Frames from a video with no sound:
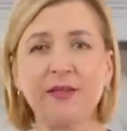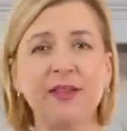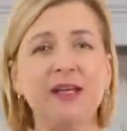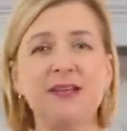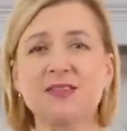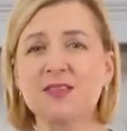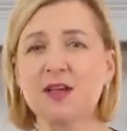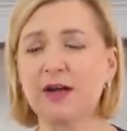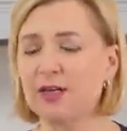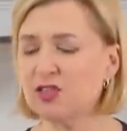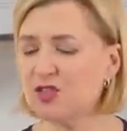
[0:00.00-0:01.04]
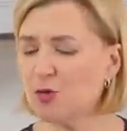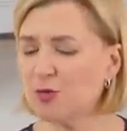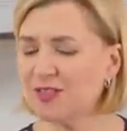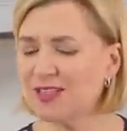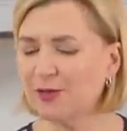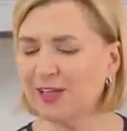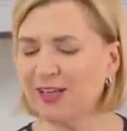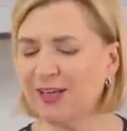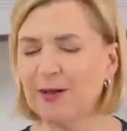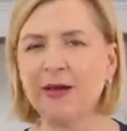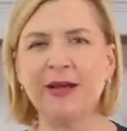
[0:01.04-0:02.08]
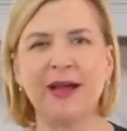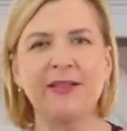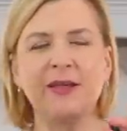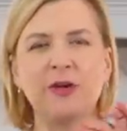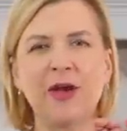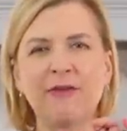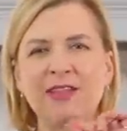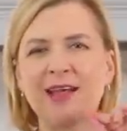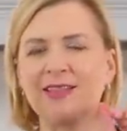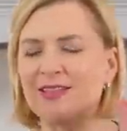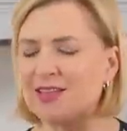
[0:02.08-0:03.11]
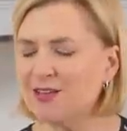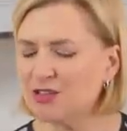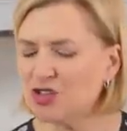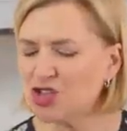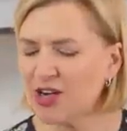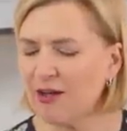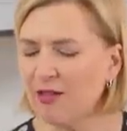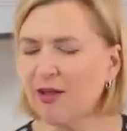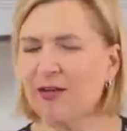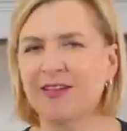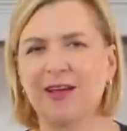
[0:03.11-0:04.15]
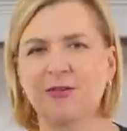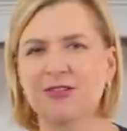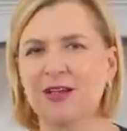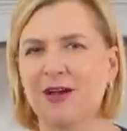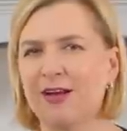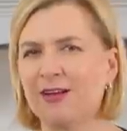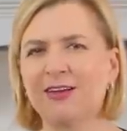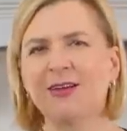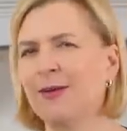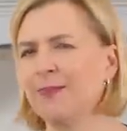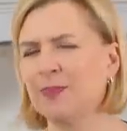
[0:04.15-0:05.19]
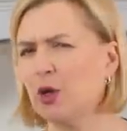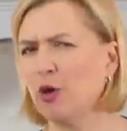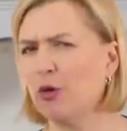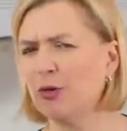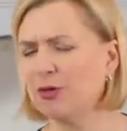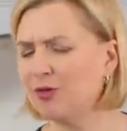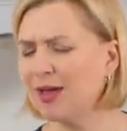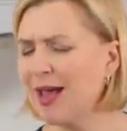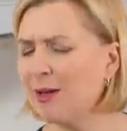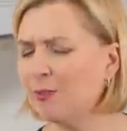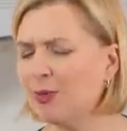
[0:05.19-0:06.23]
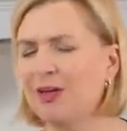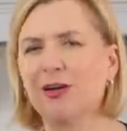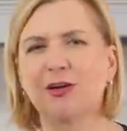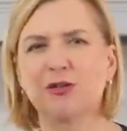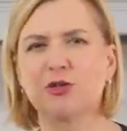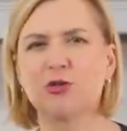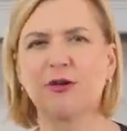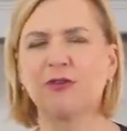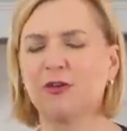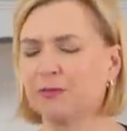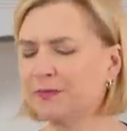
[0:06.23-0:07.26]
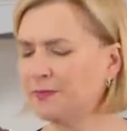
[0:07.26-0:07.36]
inside is so silky, and then you have that thin shell on the outside. Oh, you can't beat a good truffle.